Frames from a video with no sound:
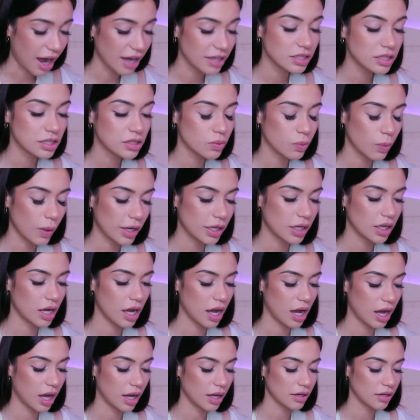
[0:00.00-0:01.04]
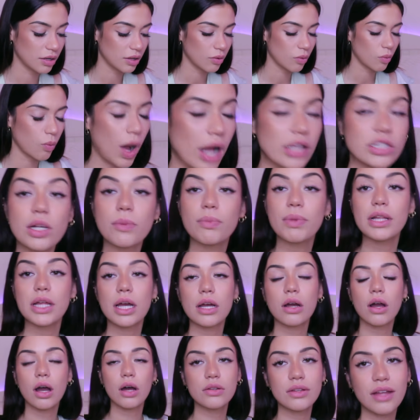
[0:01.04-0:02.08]
I swear to God. Watch him be
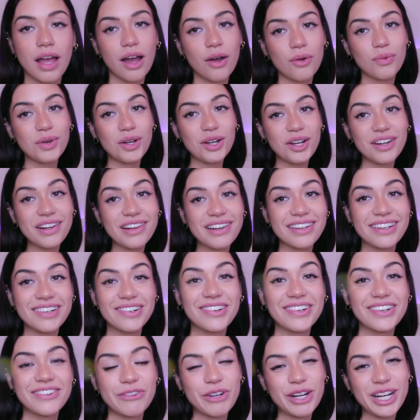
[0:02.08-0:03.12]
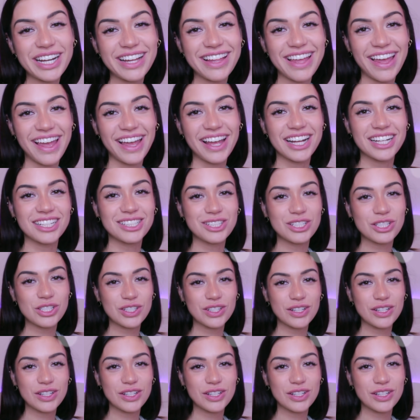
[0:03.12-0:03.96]
like, now we're engaged.